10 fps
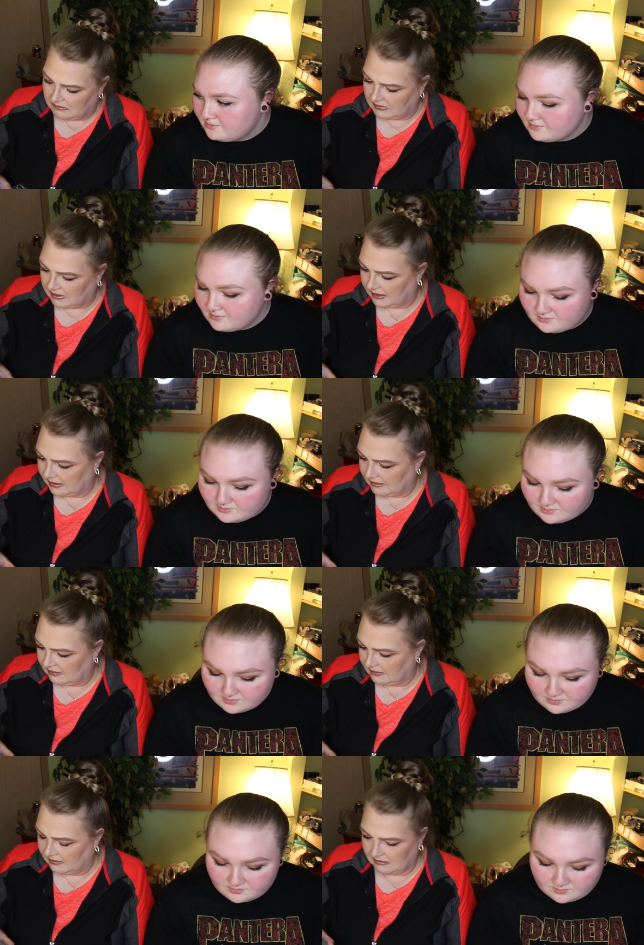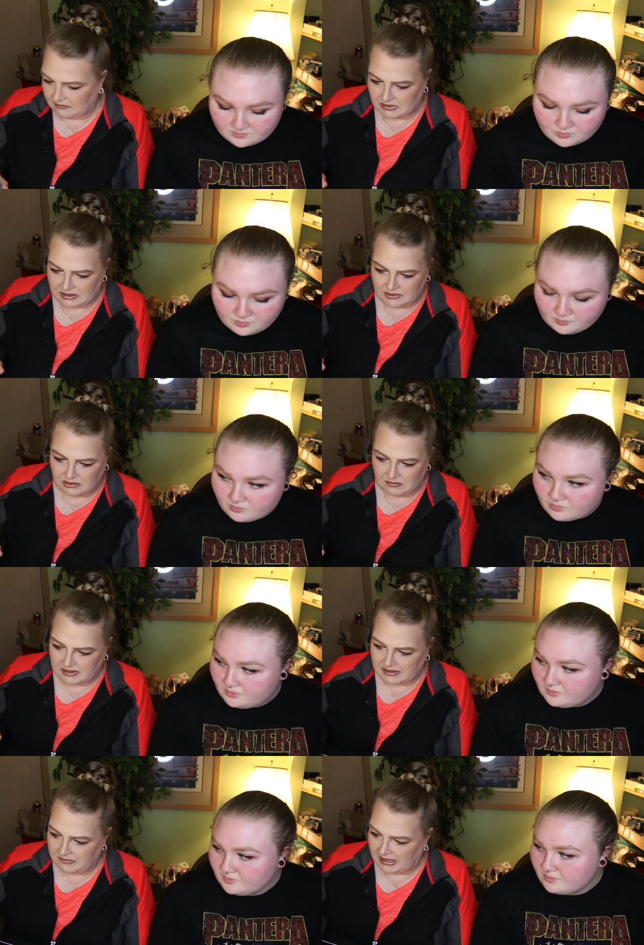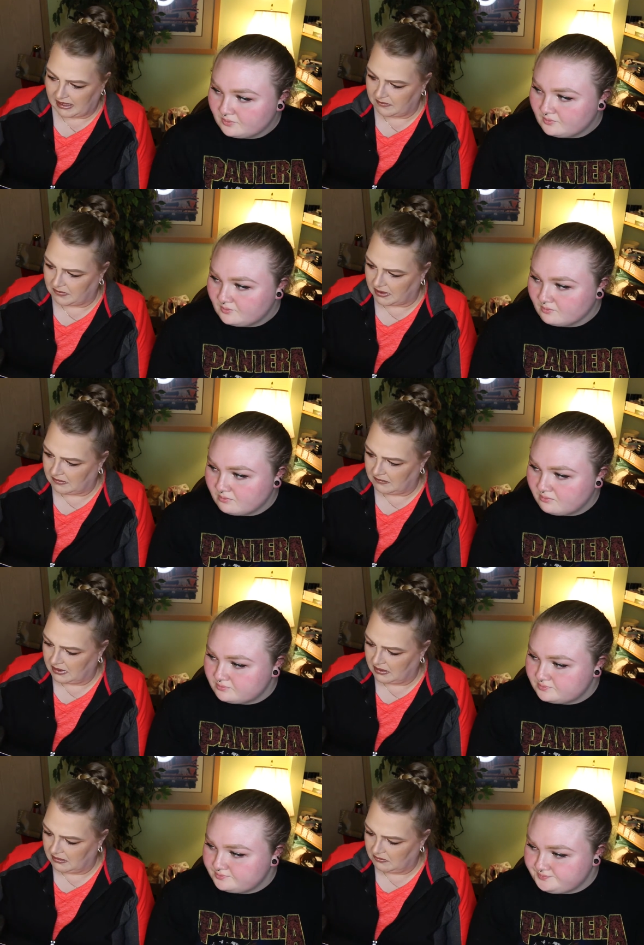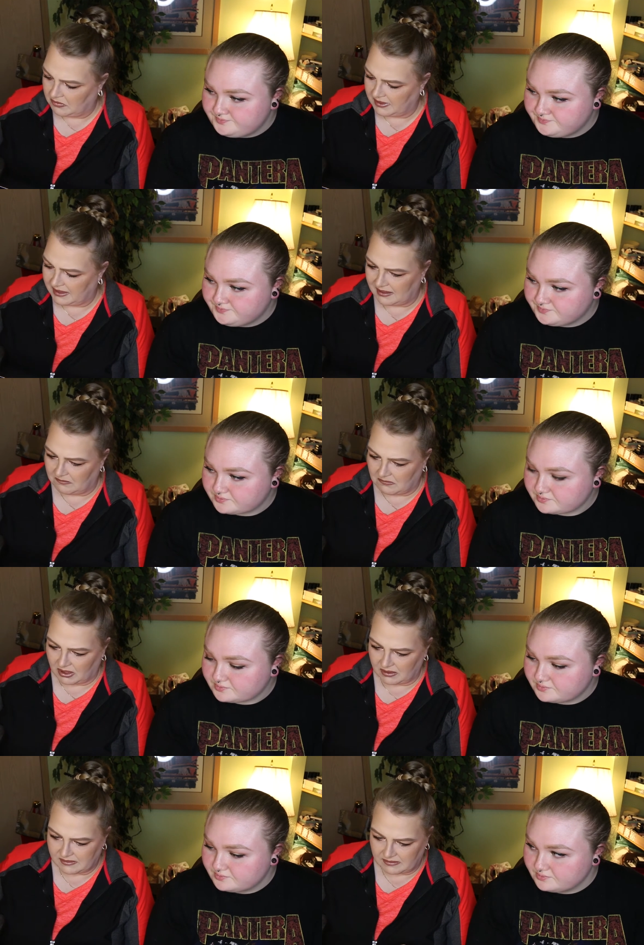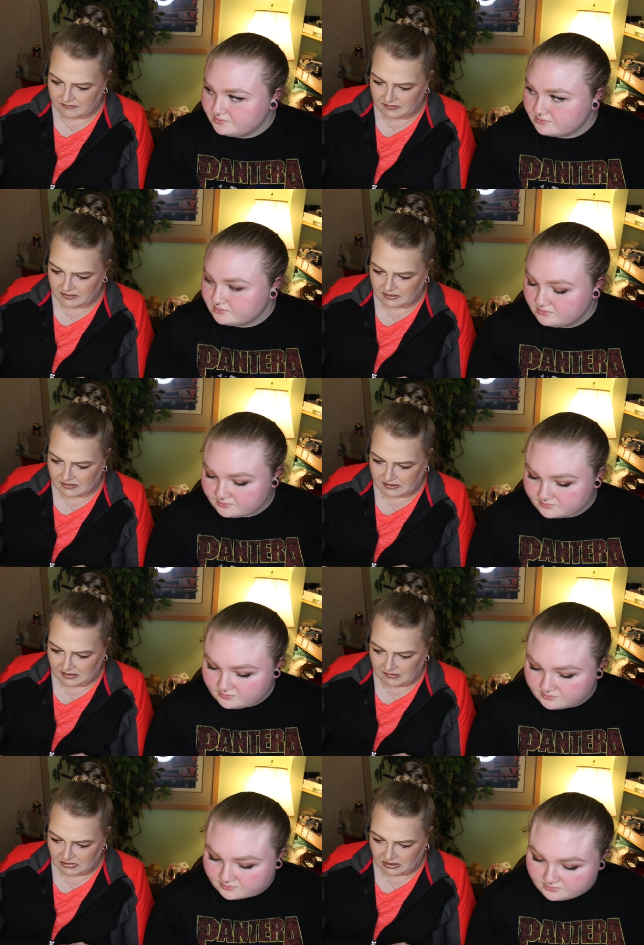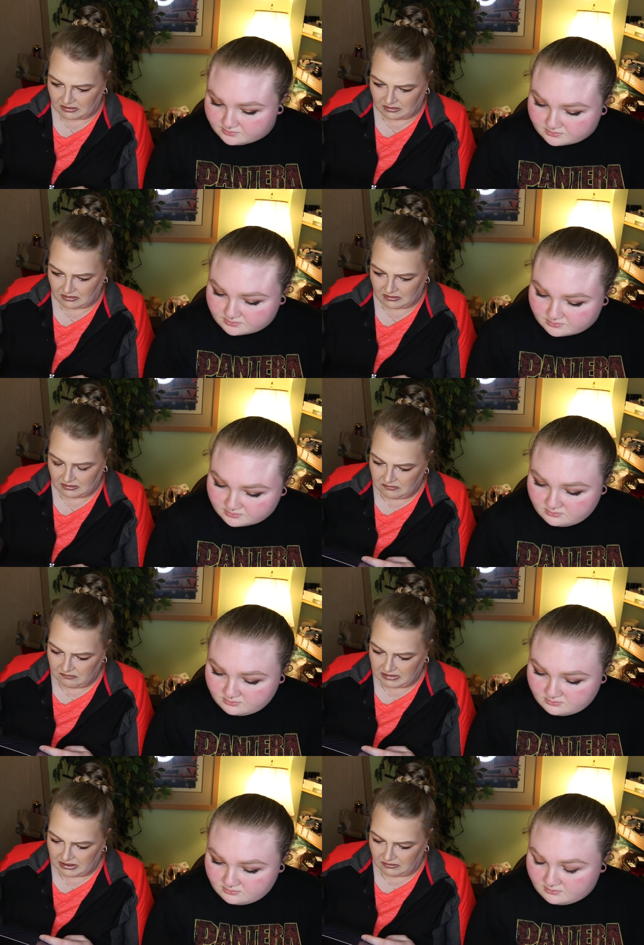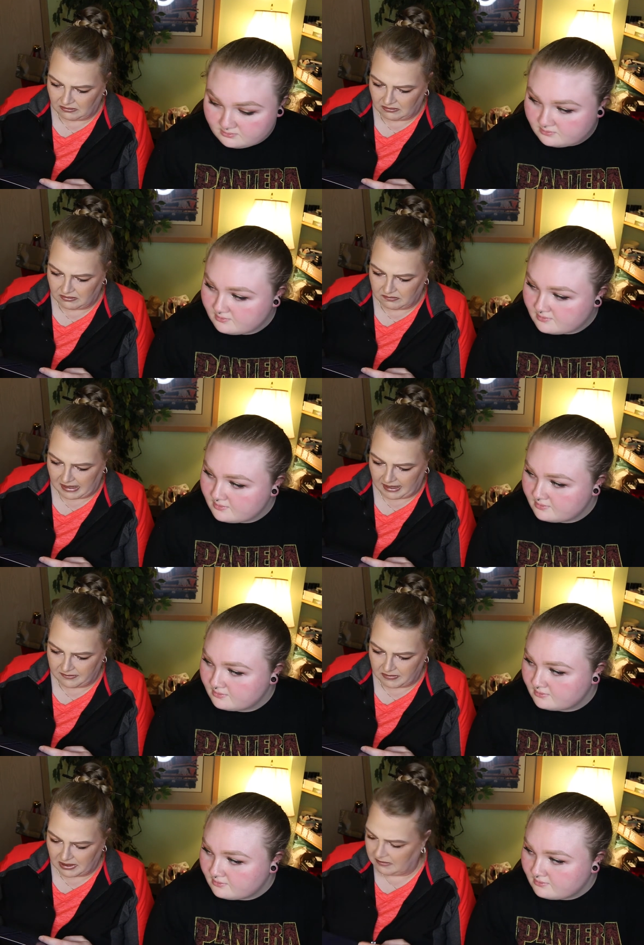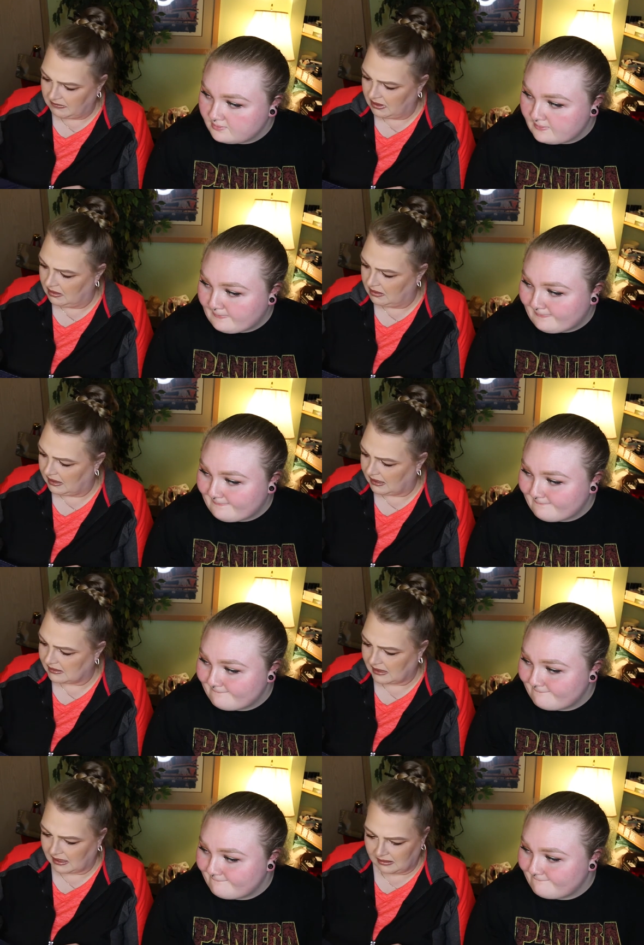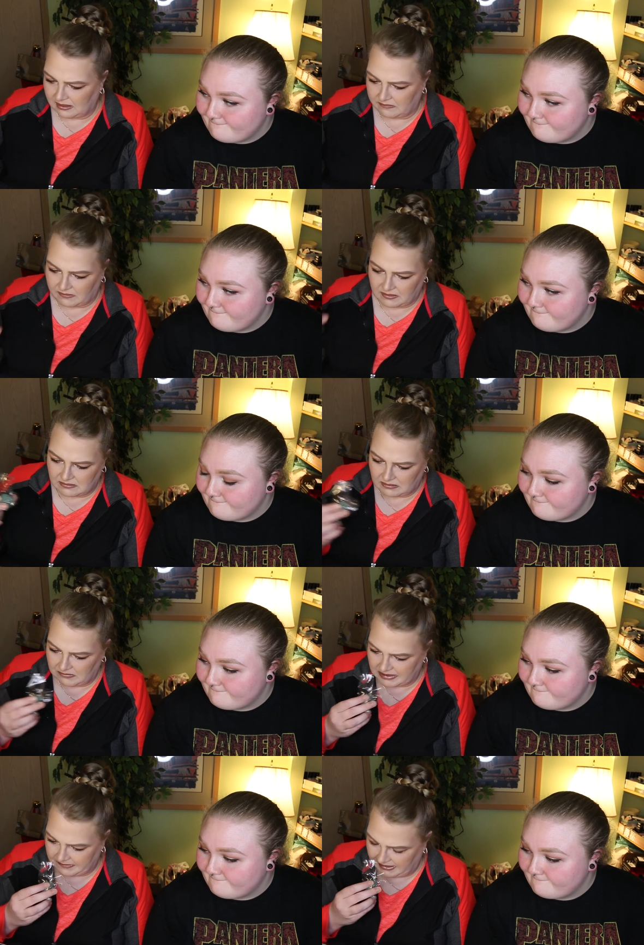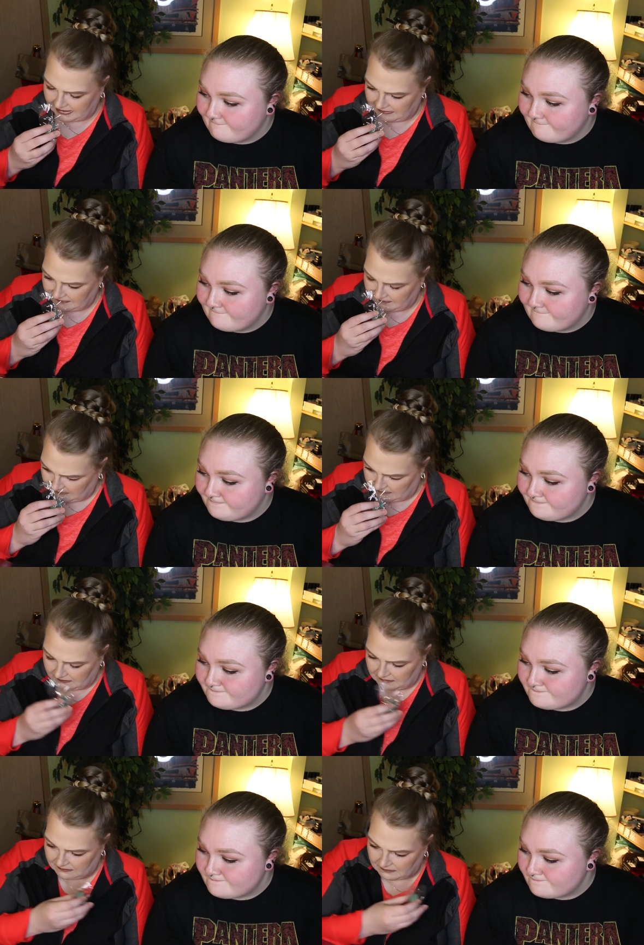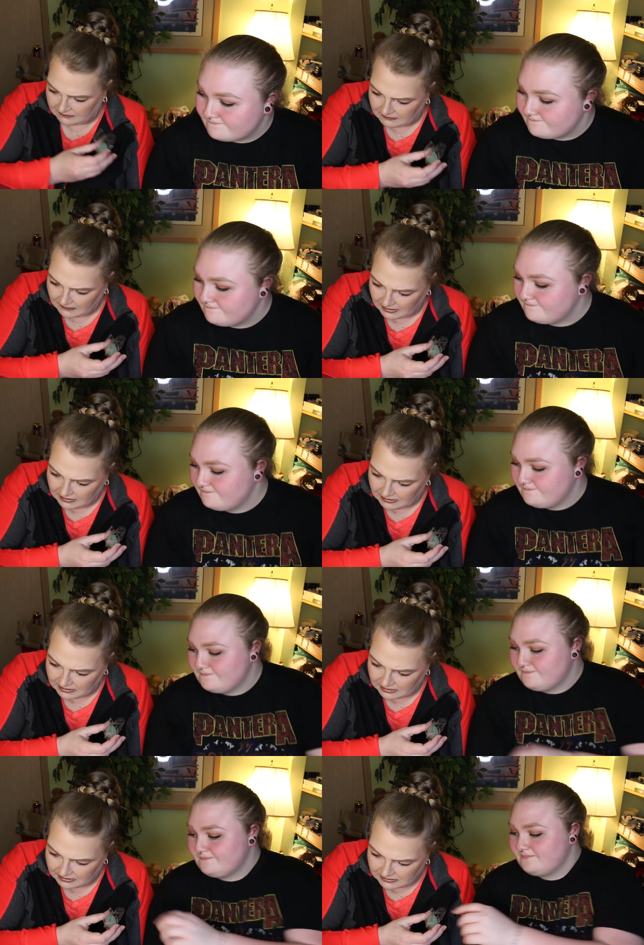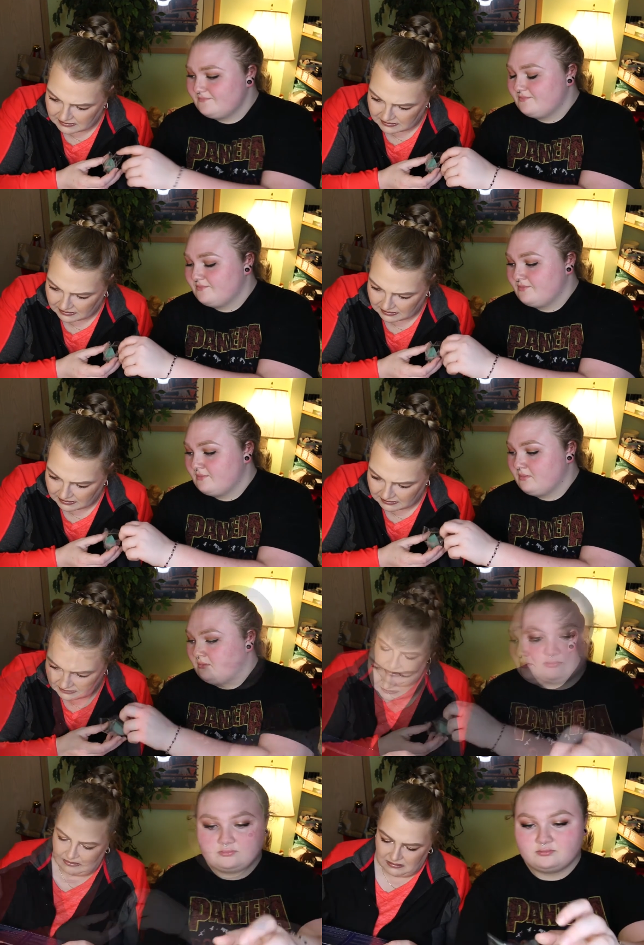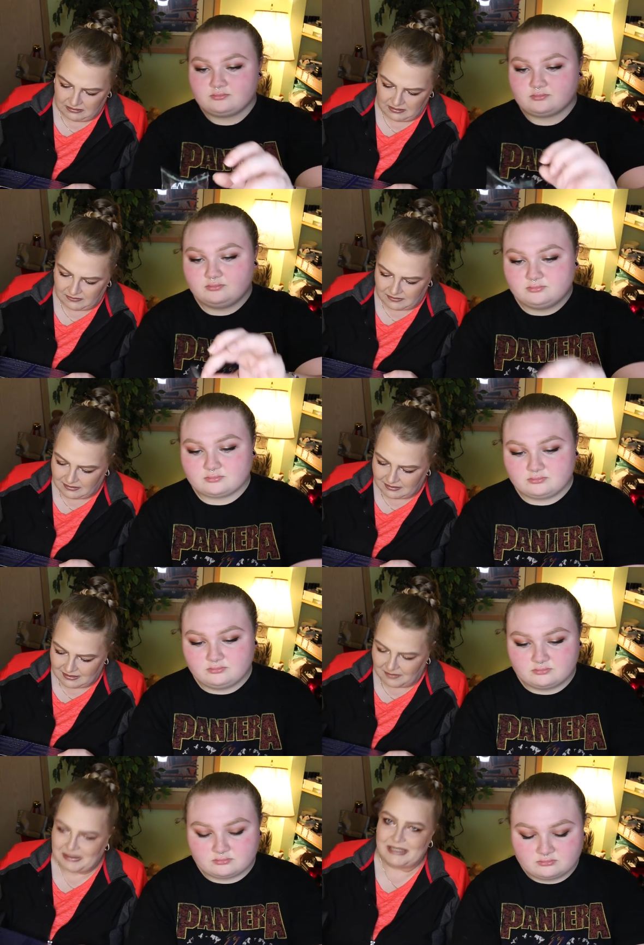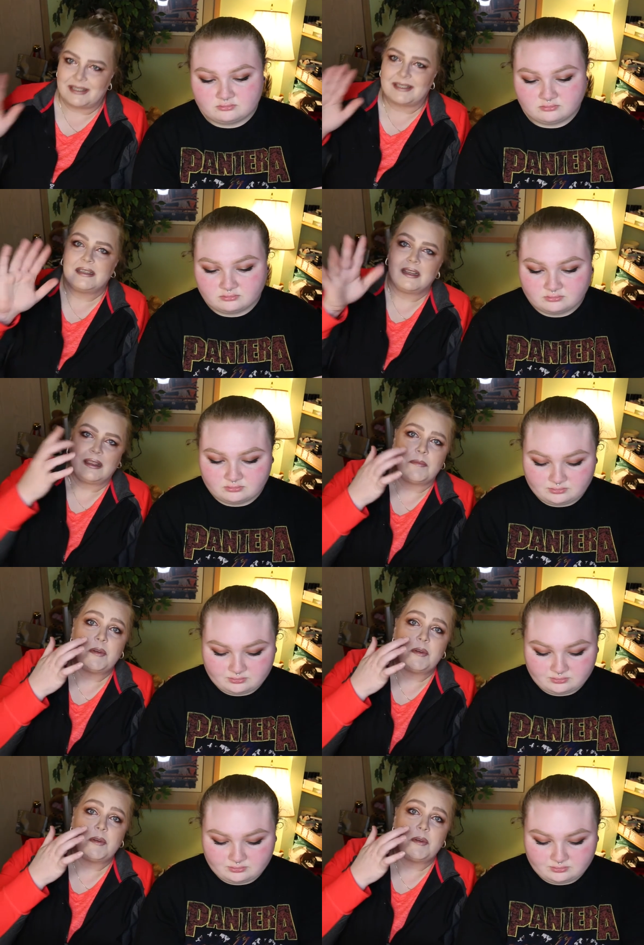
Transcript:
Speaker 1: Well, I would assume it's a bath bomb. Boy, they didn't mark stuff good this time at all. Middle Earth bath bomb? Yeah, it's got a leaf on it, so that must be it. Hmm. That is, uh, you know, I mean, just let